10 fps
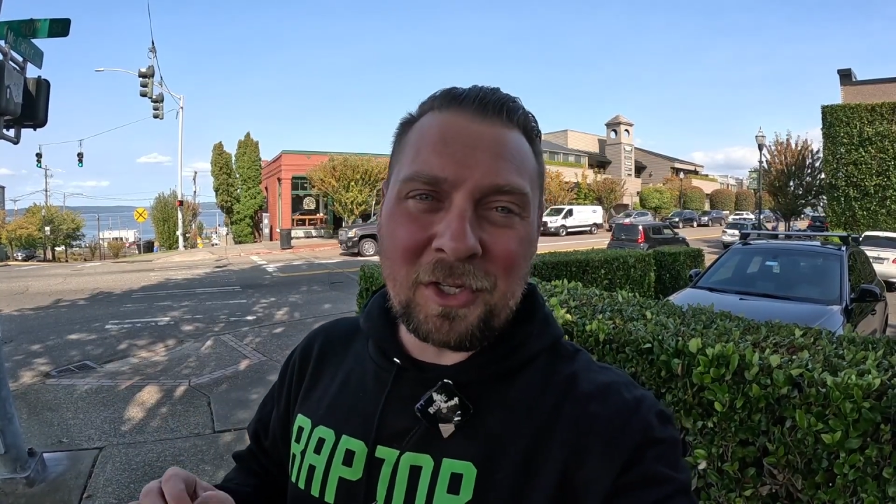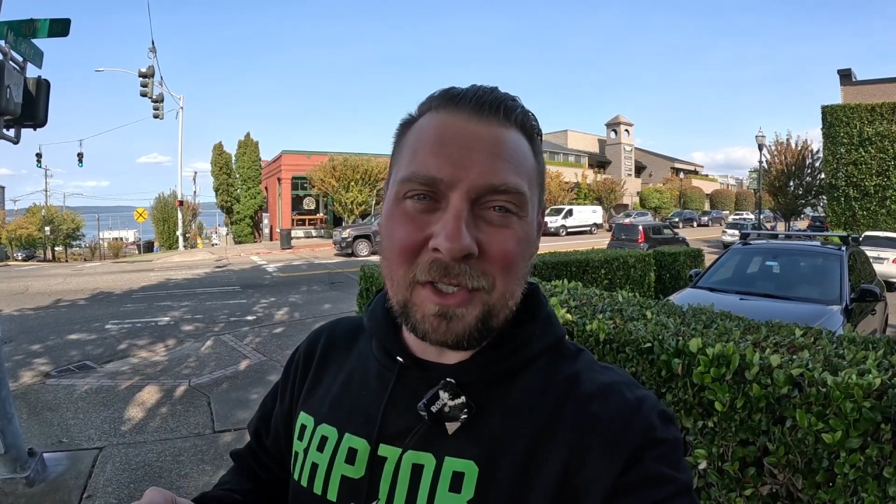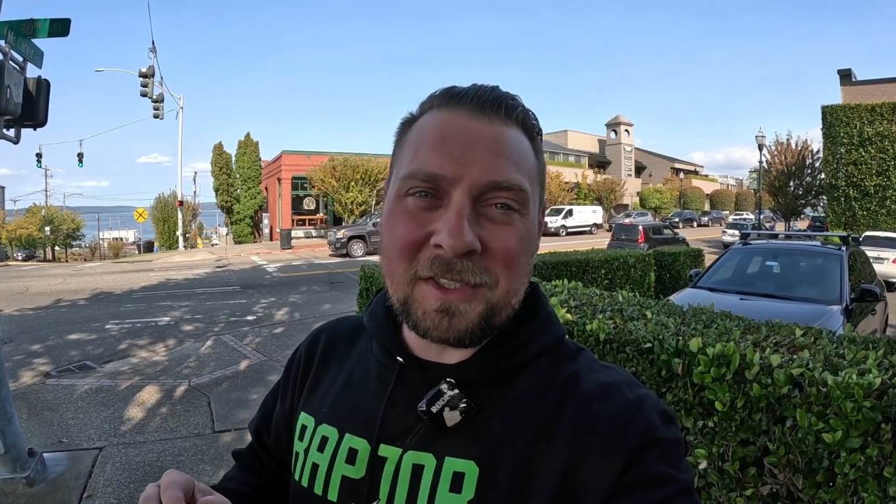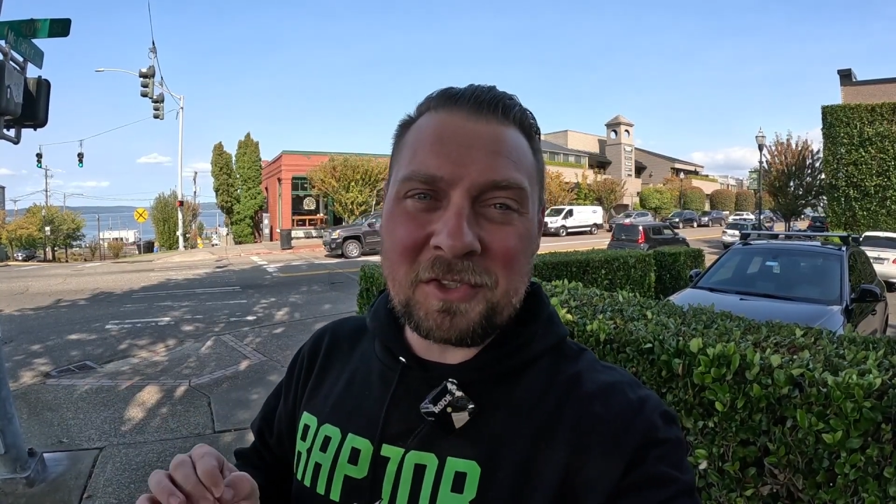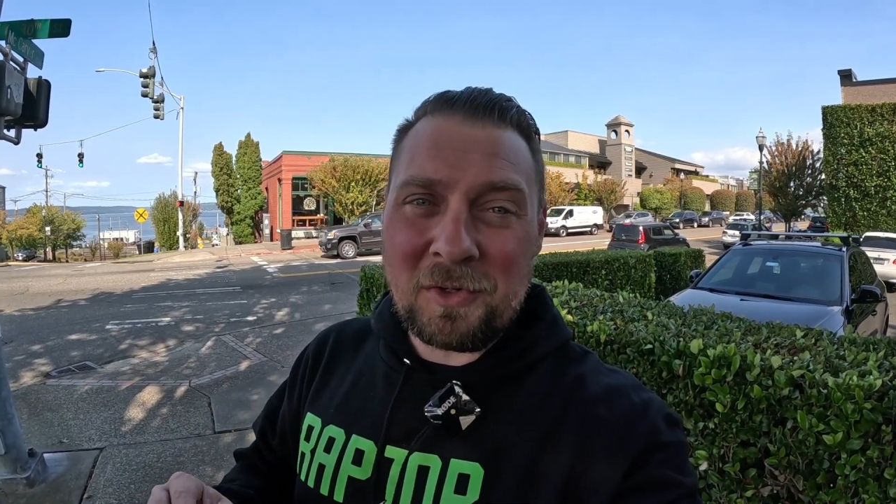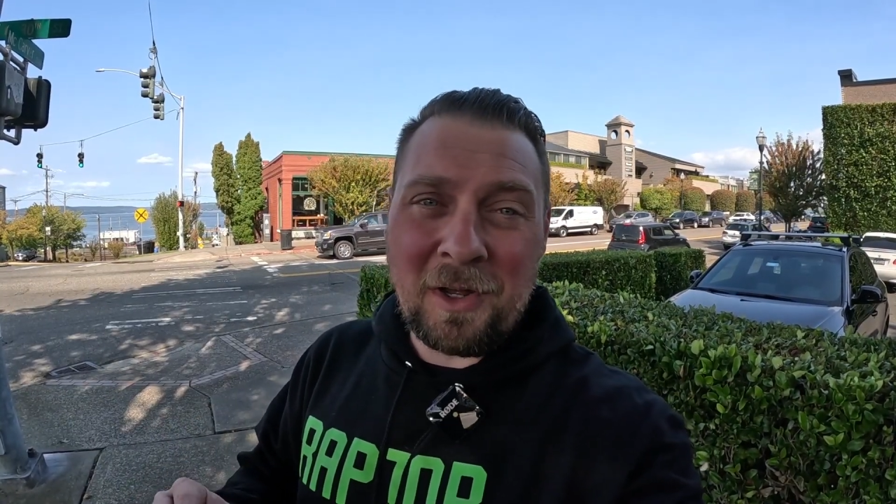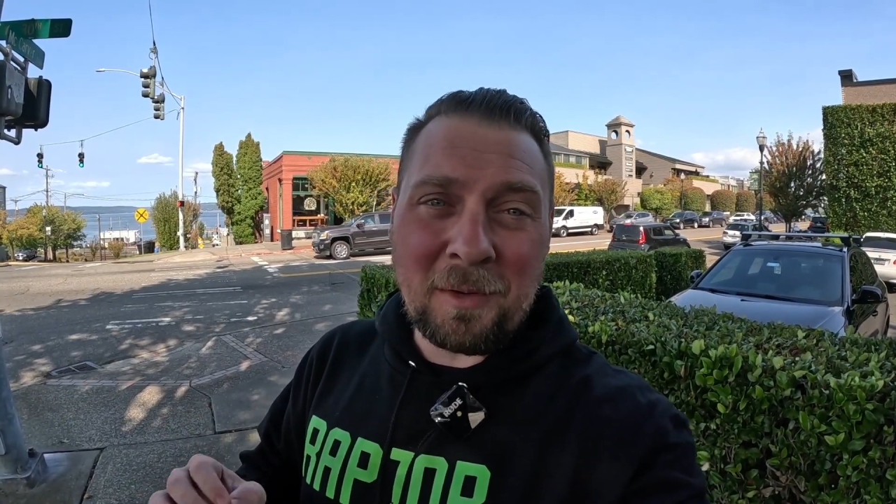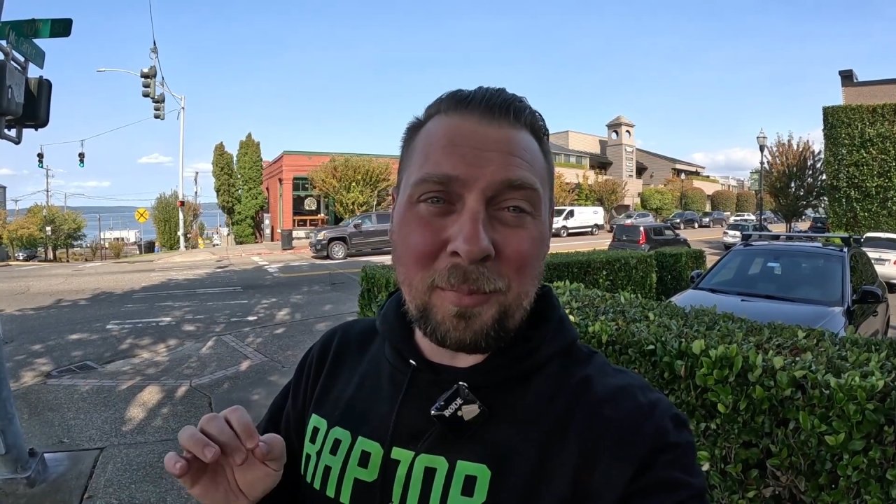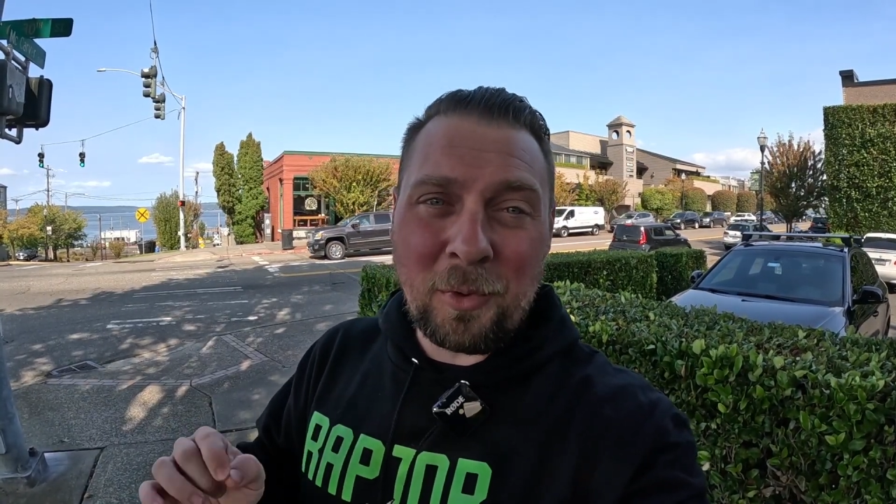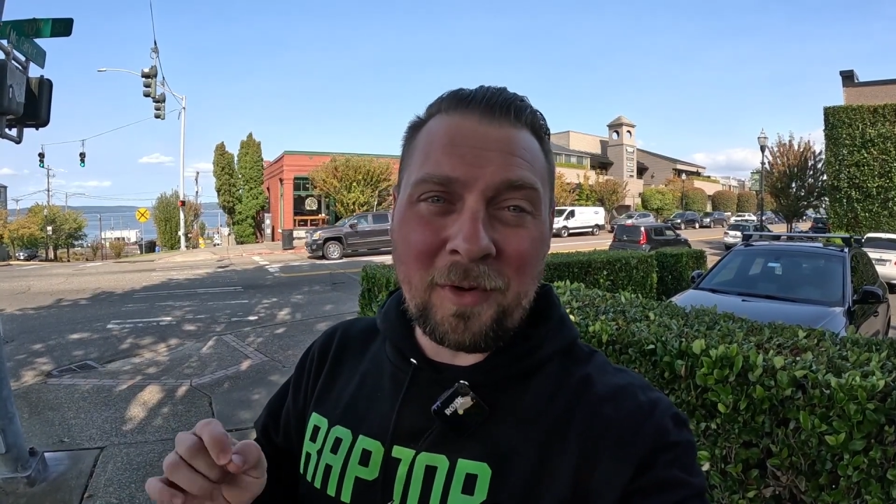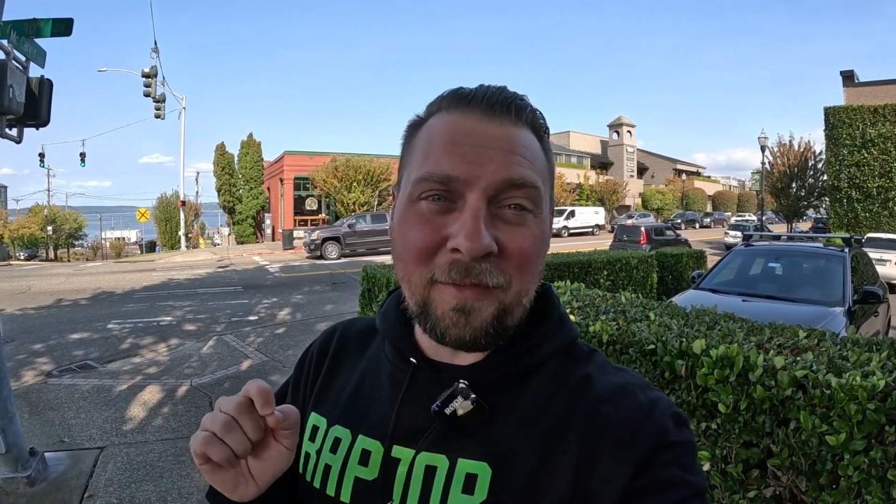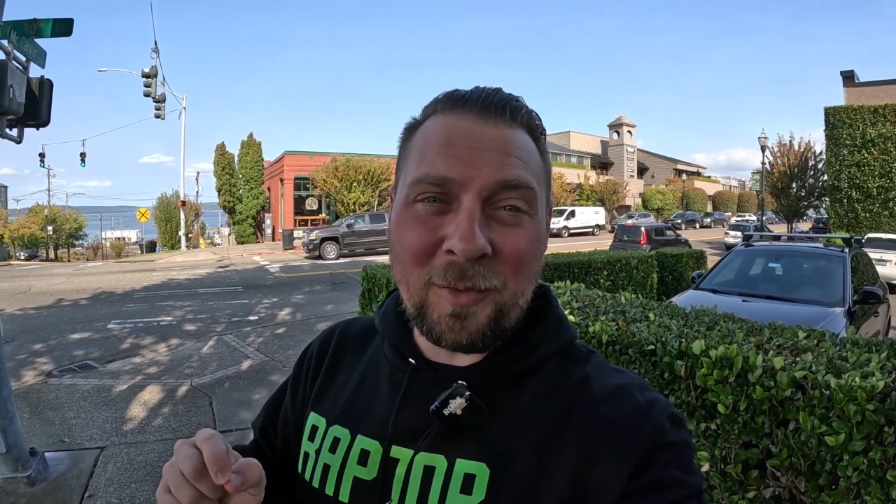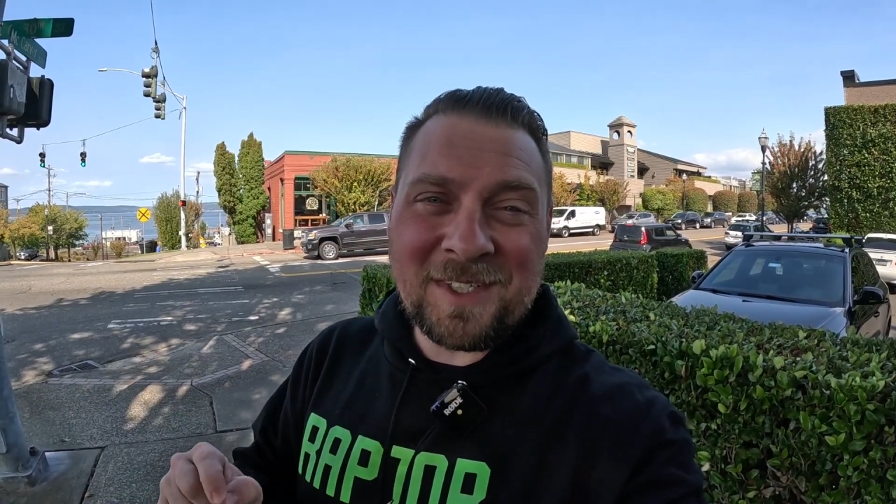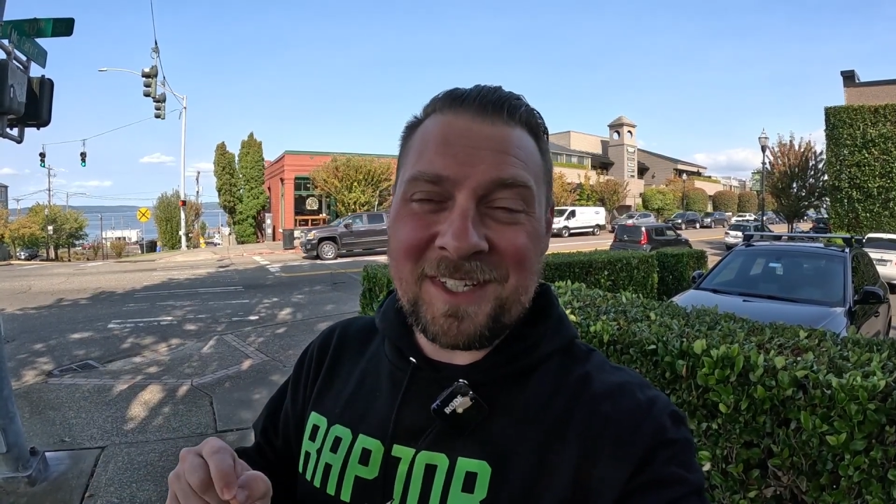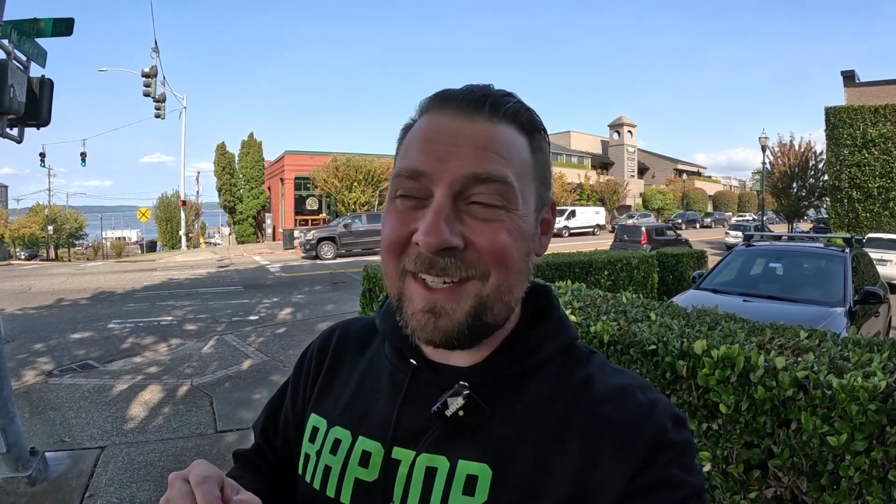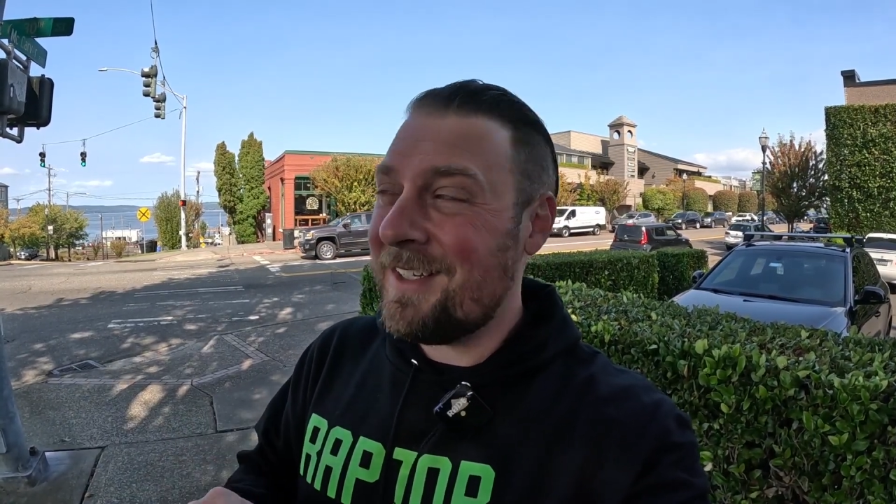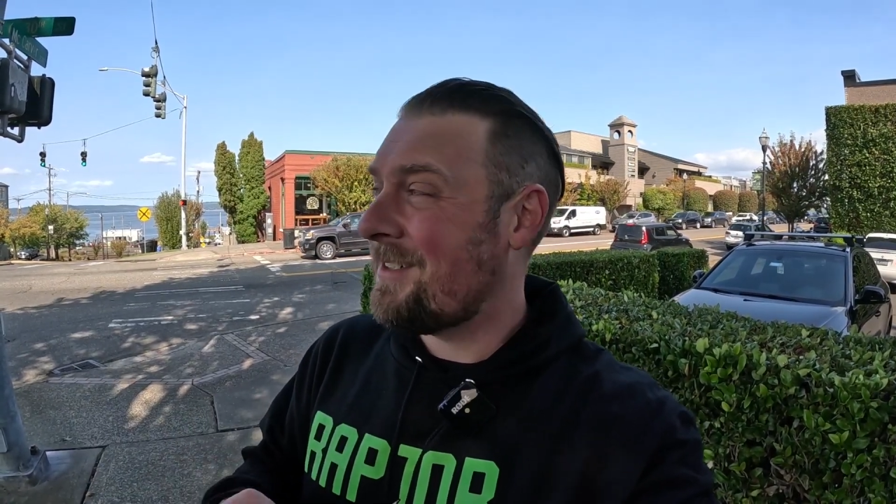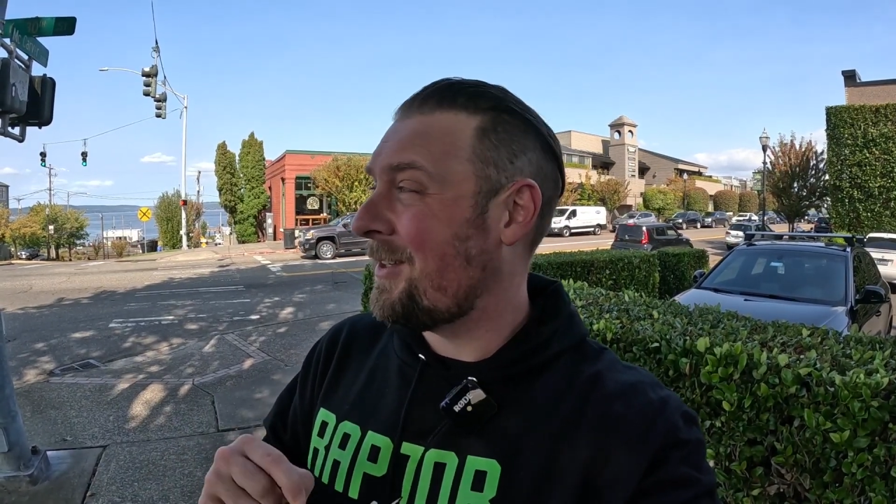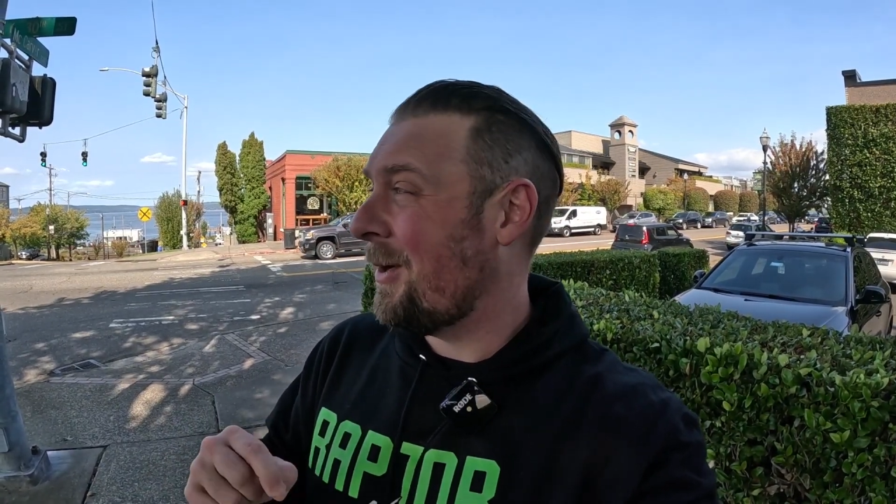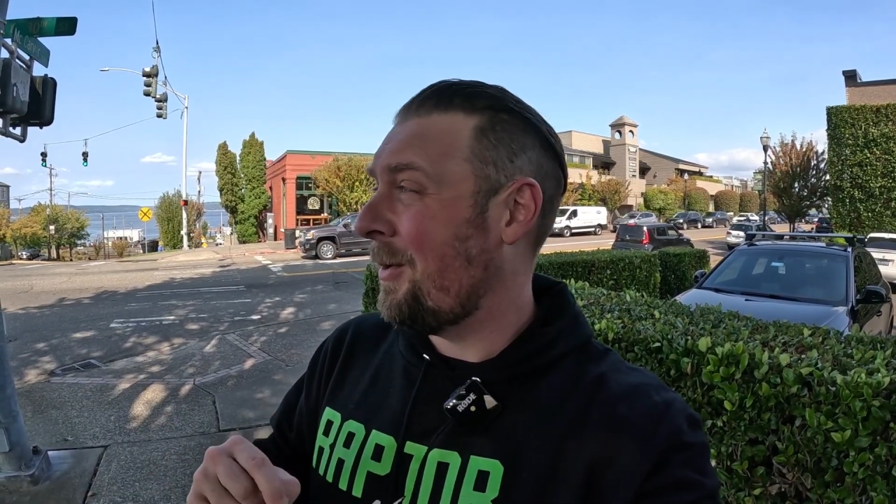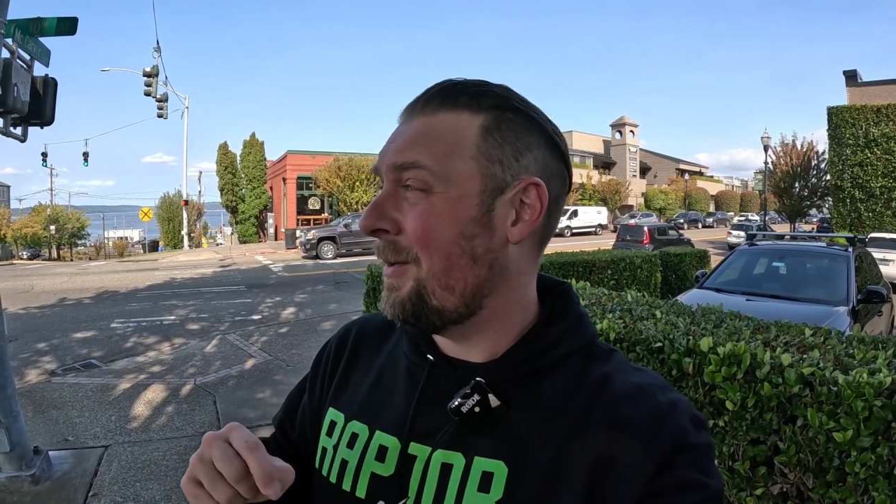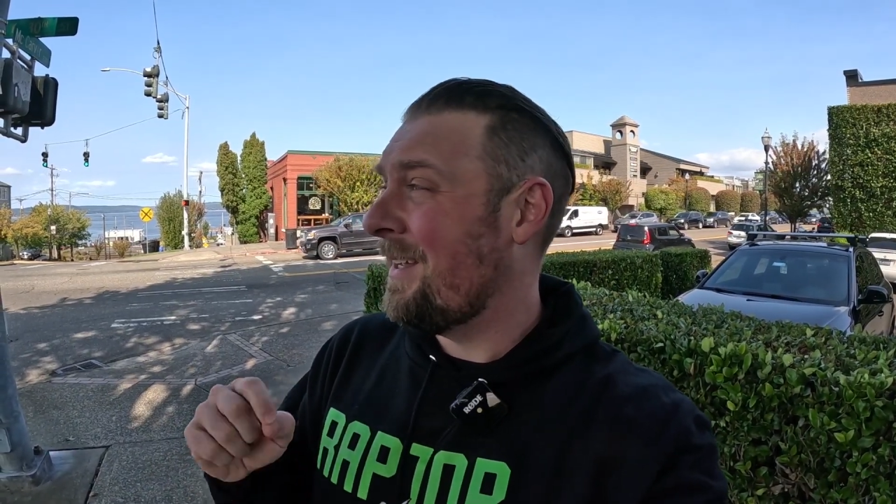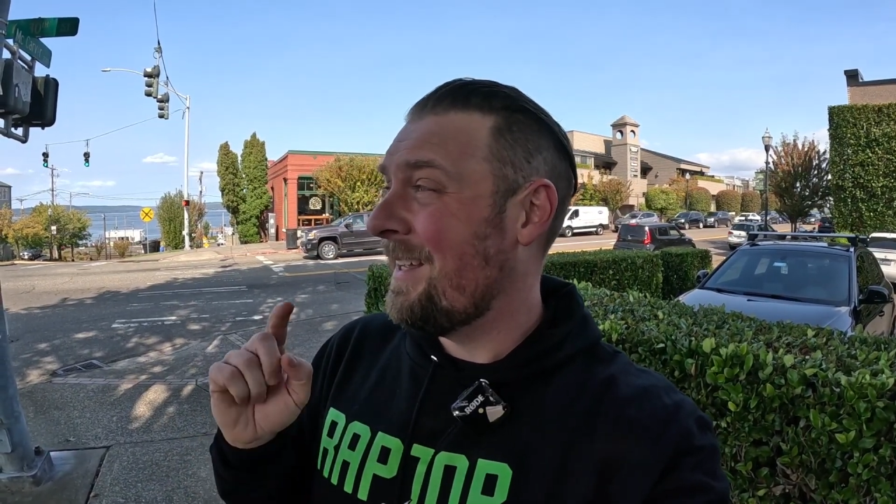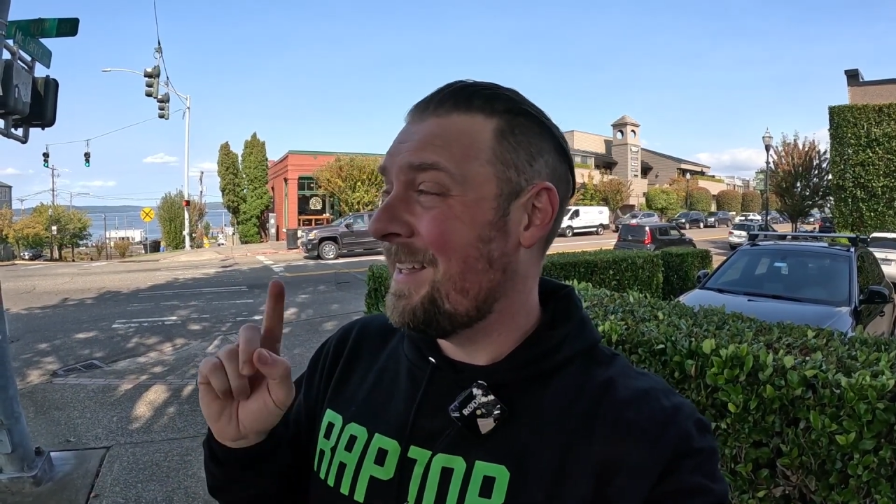good strong pour of whiskey, so